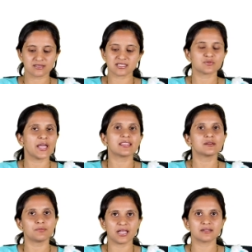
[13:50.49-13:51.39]
That's why
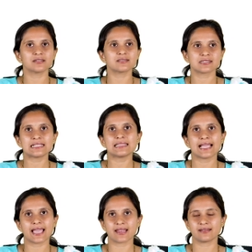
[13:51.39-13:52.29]
the blood is still
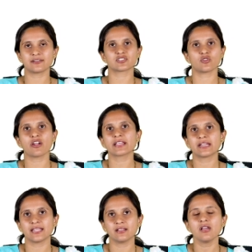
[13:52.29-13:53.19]
there and it's not
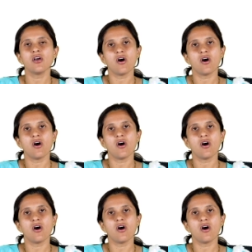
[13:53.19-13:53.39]
getting,